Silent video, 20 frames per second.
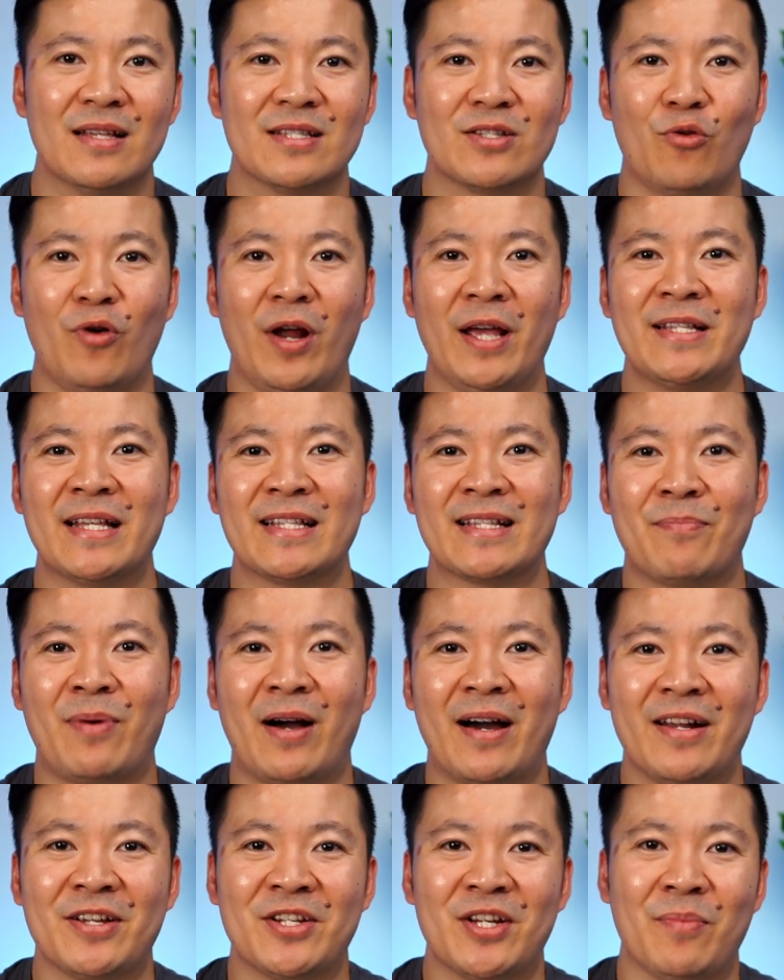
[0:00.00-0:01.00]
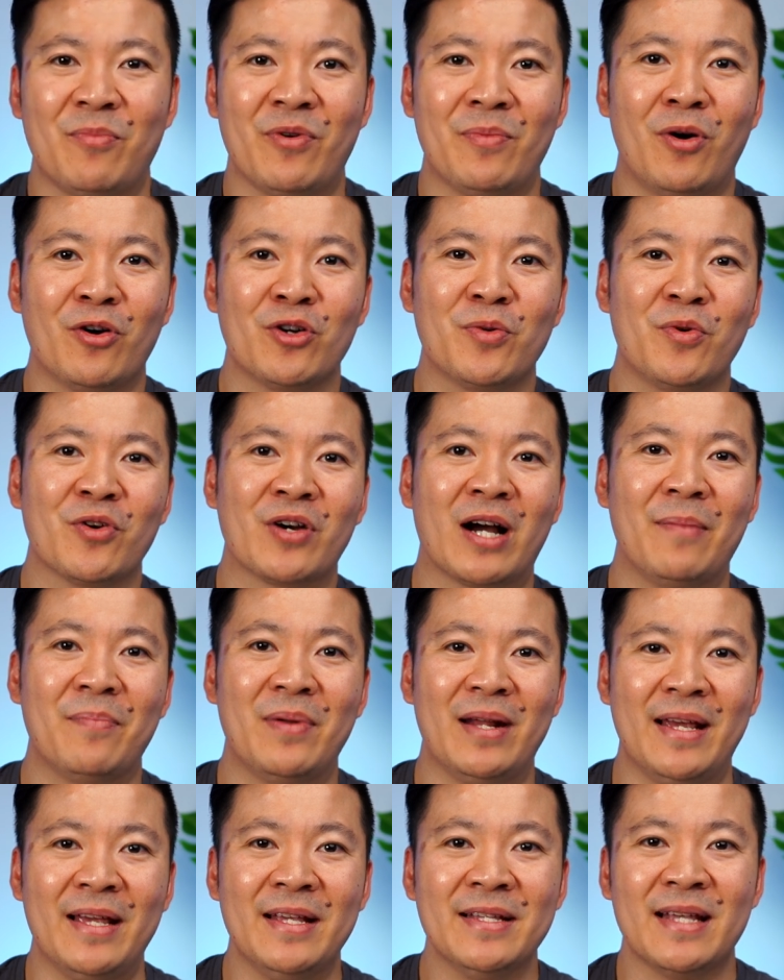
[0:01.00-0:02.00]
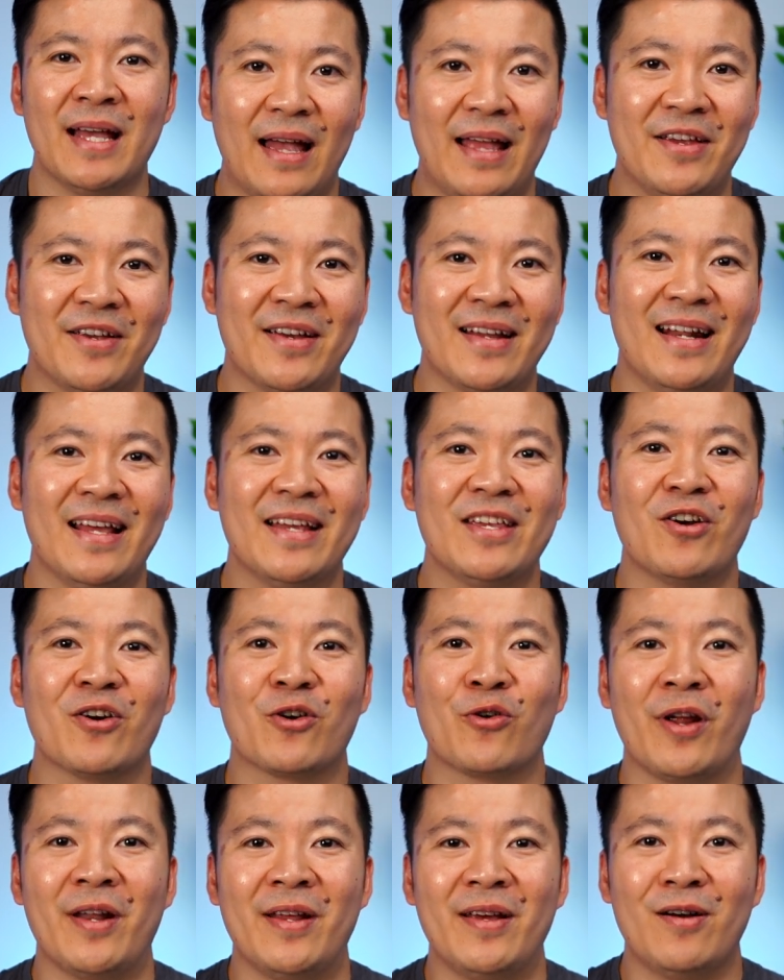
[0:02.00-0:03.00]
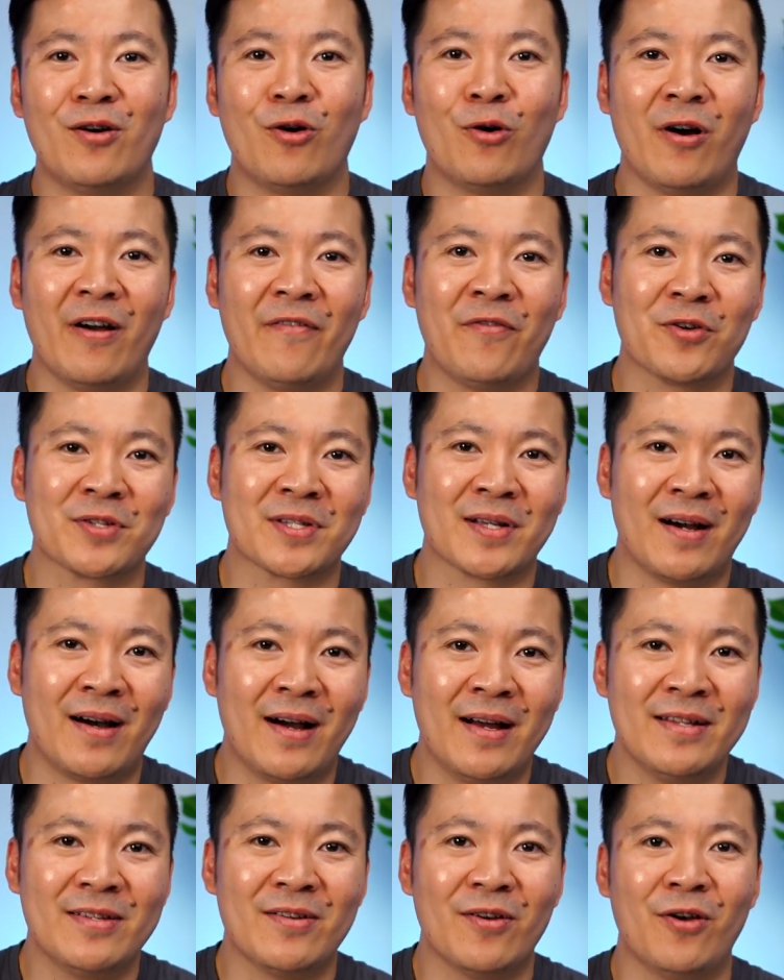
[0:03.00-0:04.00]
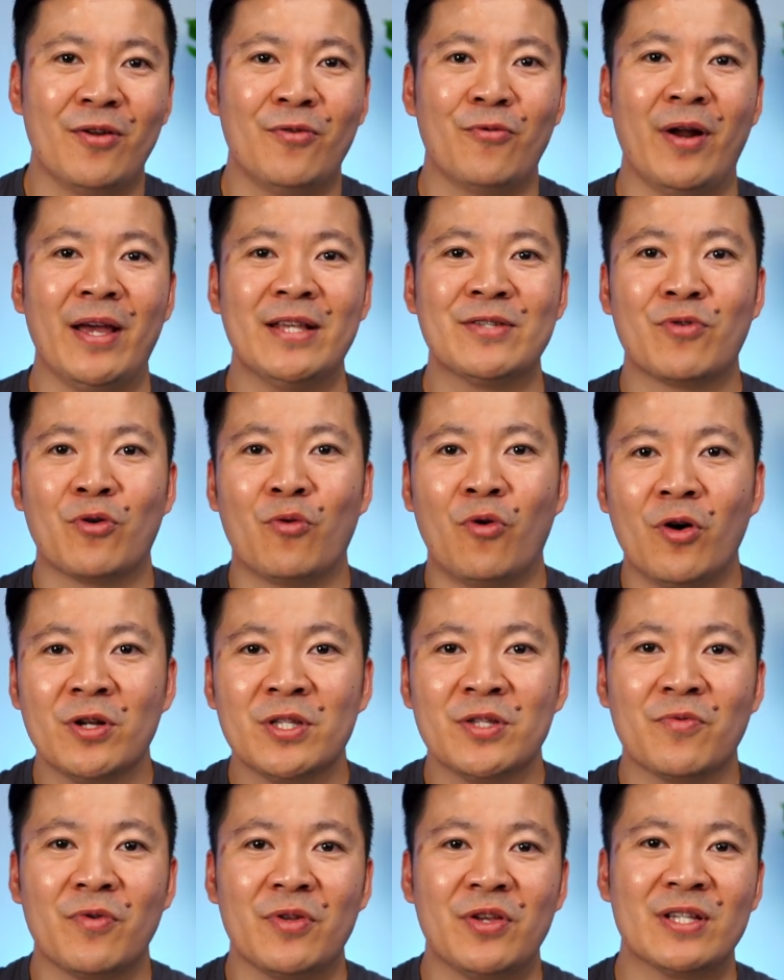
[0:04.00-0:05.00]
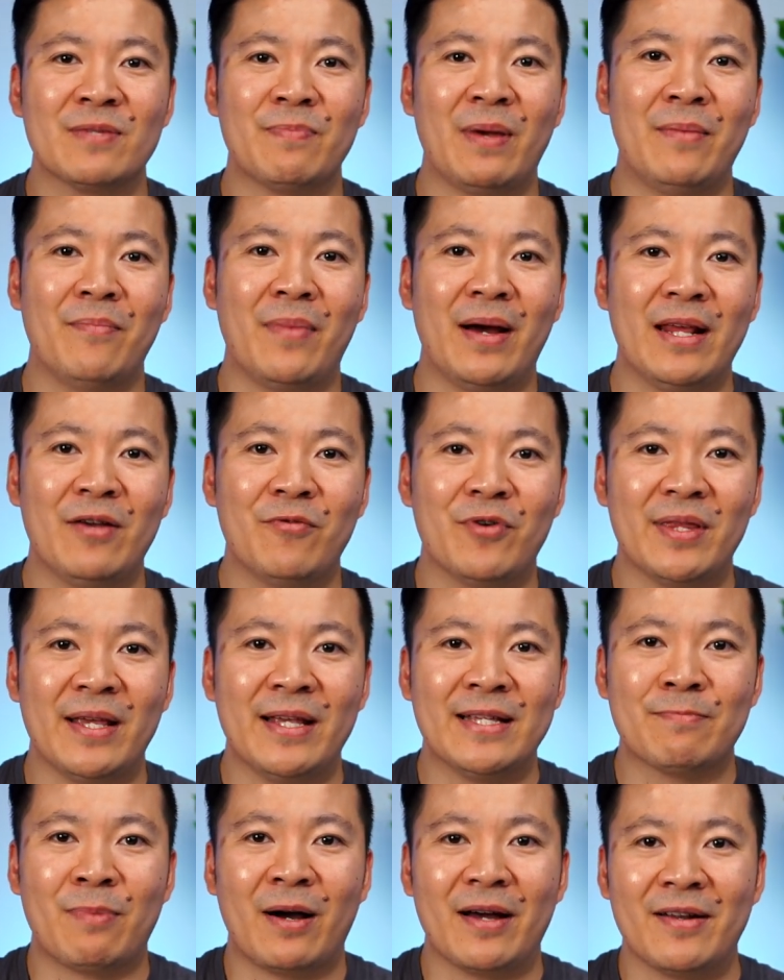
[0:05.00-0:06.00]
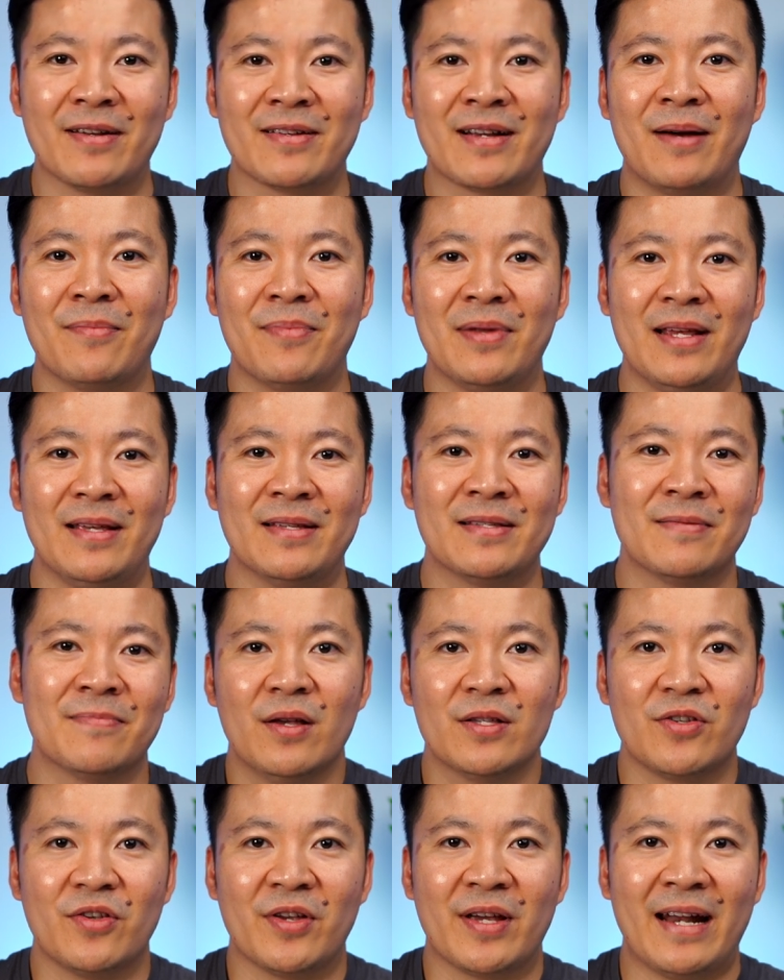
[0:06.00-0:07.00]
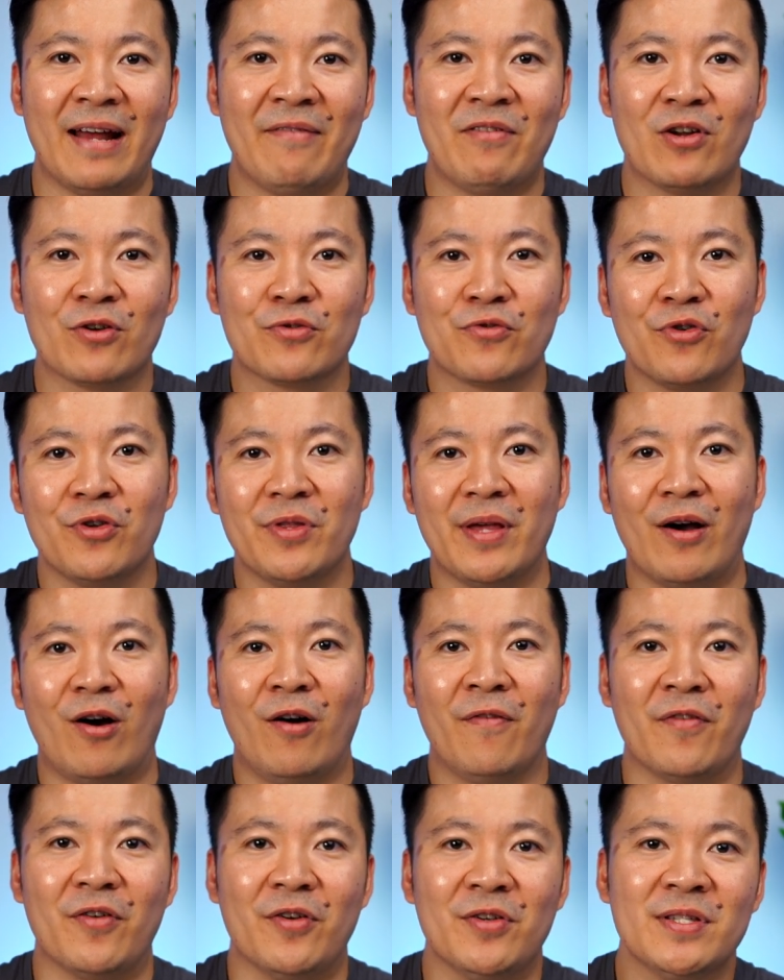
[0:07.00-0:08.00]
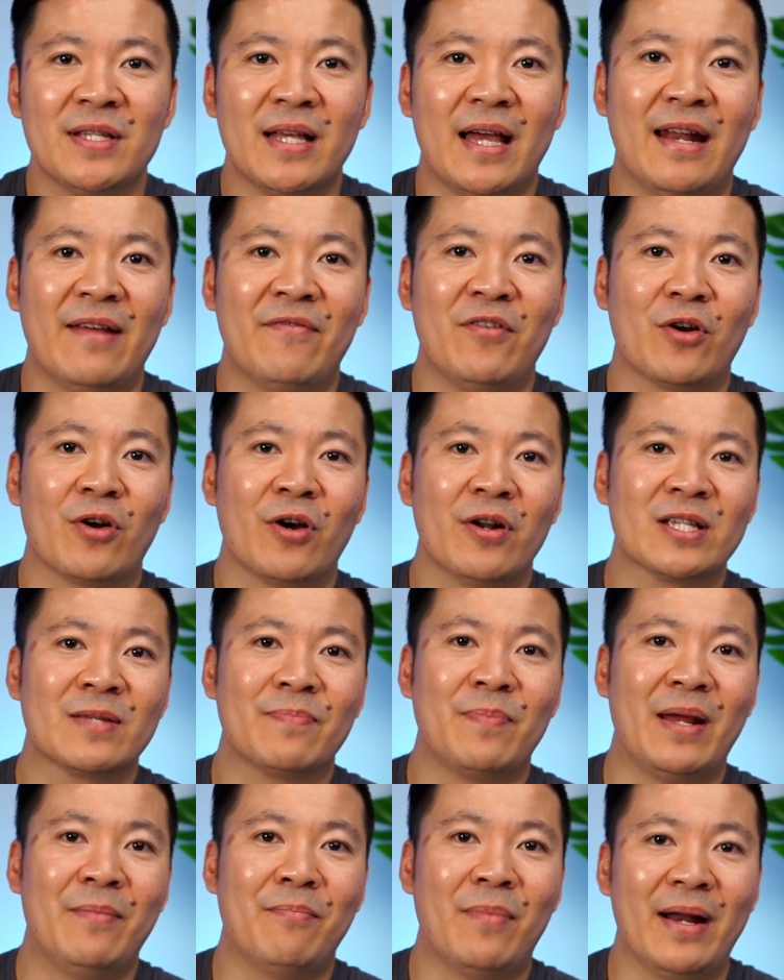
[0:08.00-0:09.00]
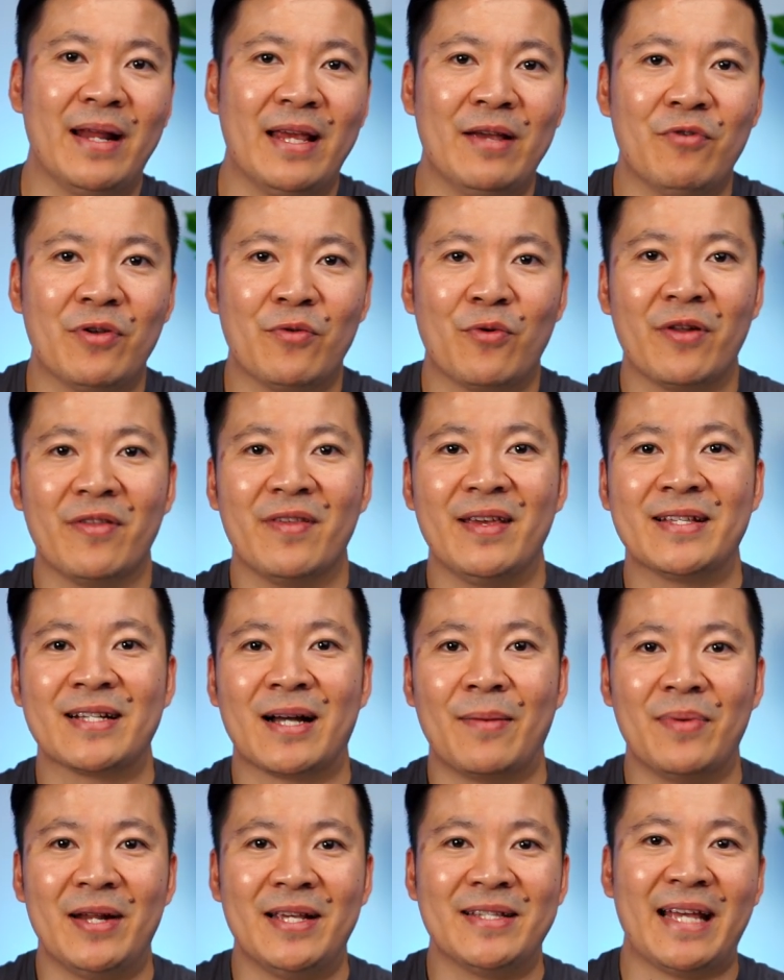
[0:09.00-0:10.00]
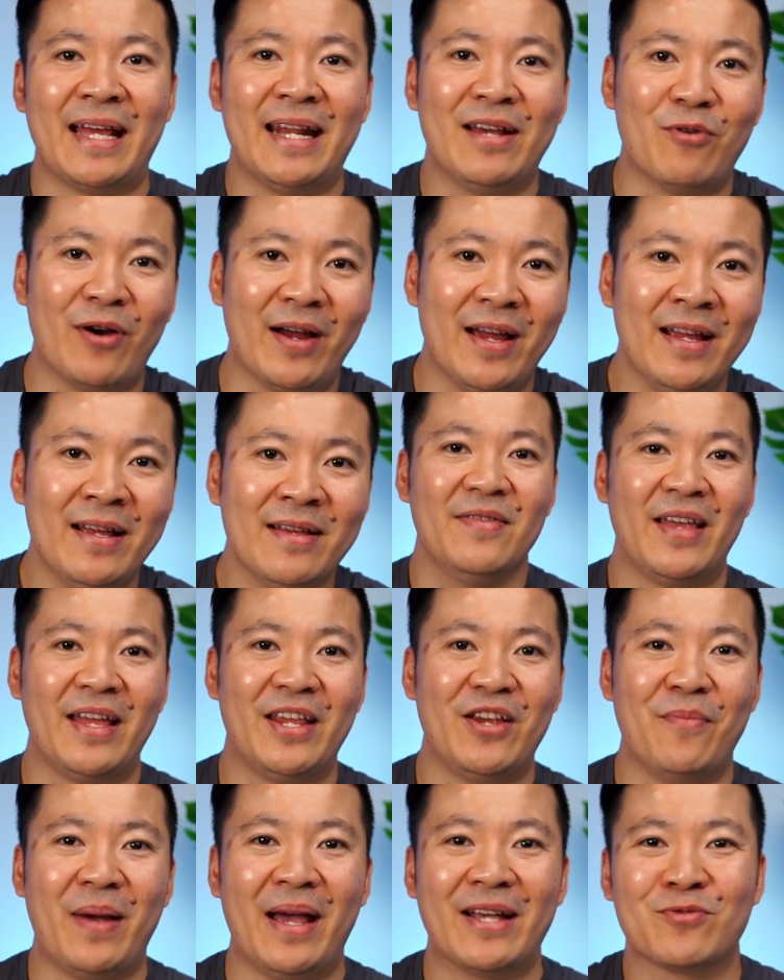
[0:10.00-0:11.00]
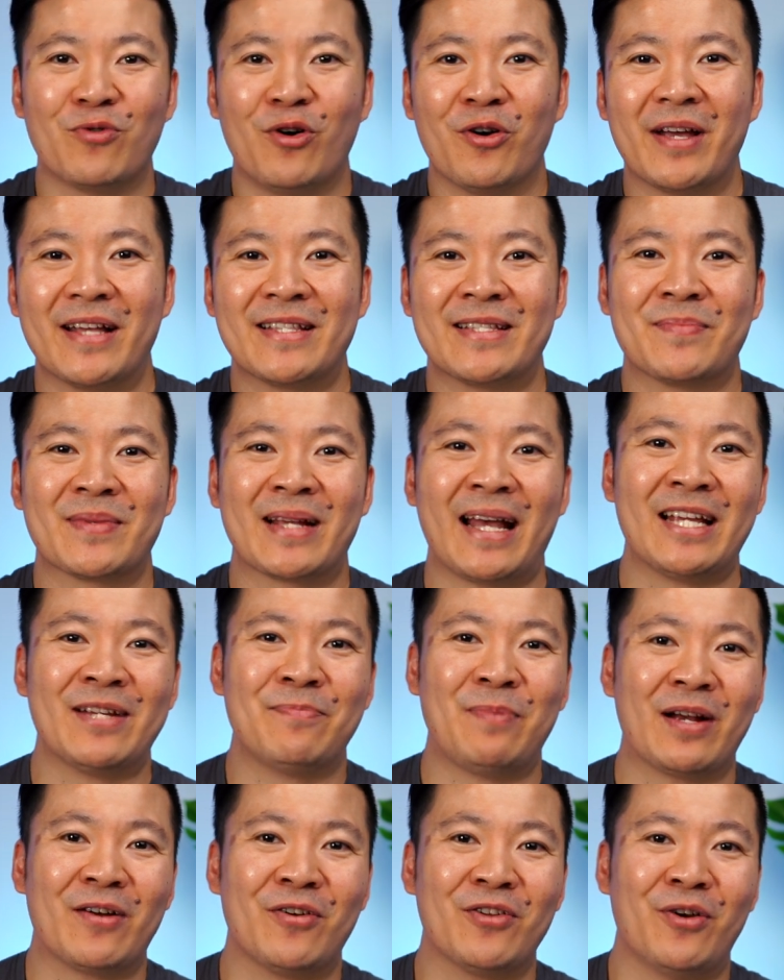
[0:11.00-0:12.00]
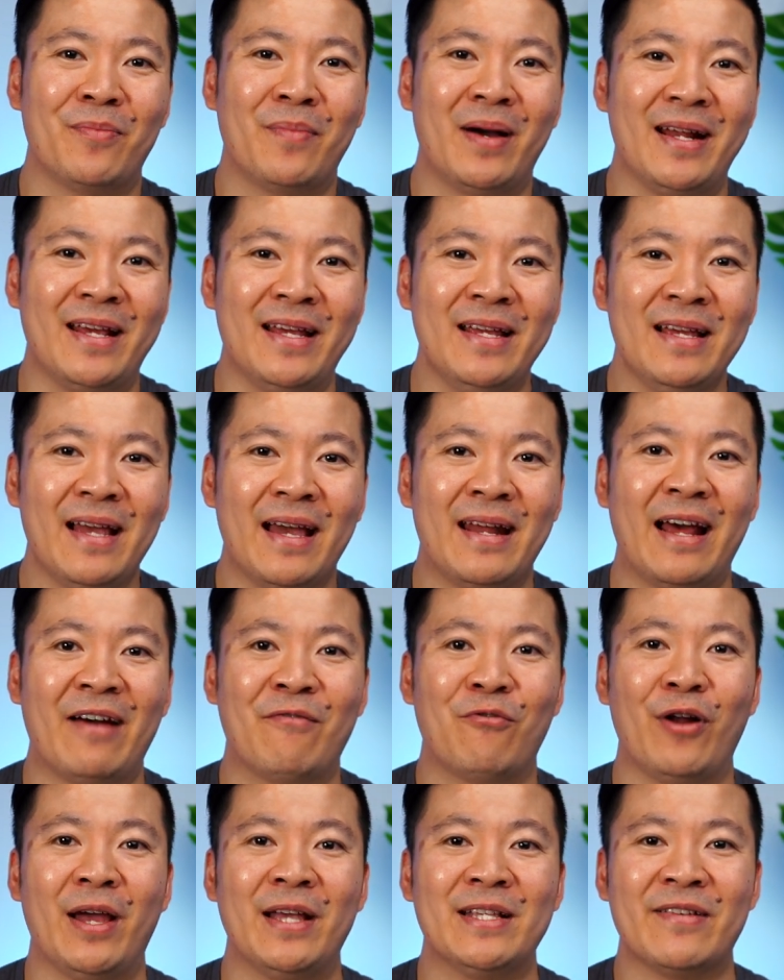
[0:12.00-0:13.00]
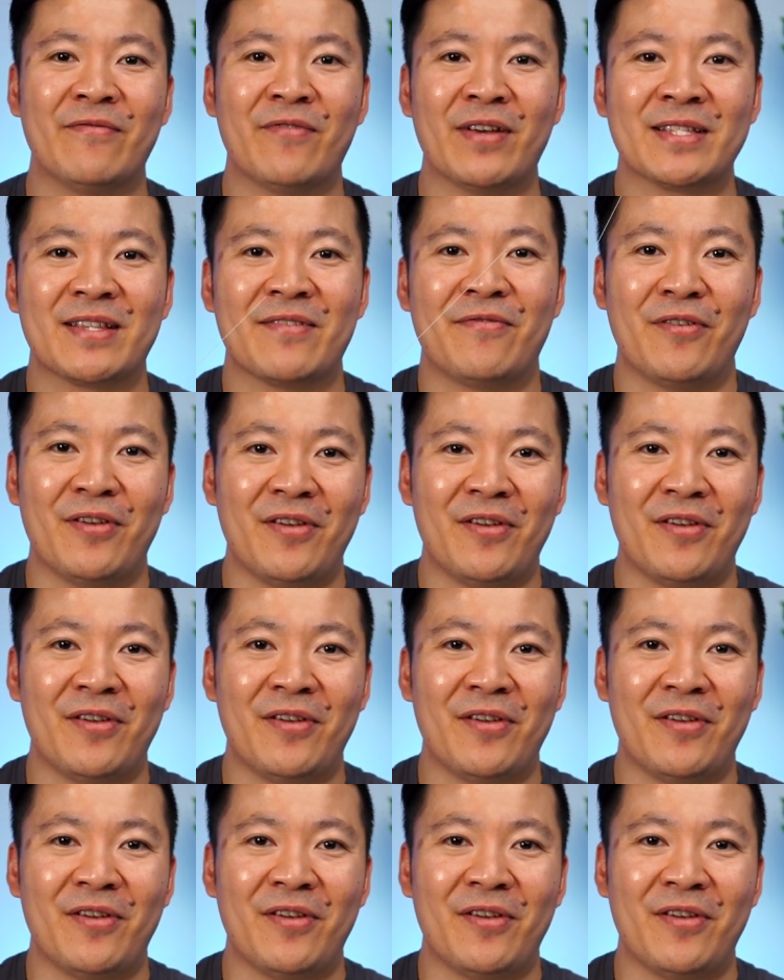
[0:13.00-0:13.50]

So Raiz has a partnership with multiple companies and you can link your credit or FOS card to earn Raiz Rewards when you spend money with these partnered companies. So you can have a look through their offers, and if you're going to spend money with one of these companies anyway, then you may as well get some cash back on your money and have Raiz invest it for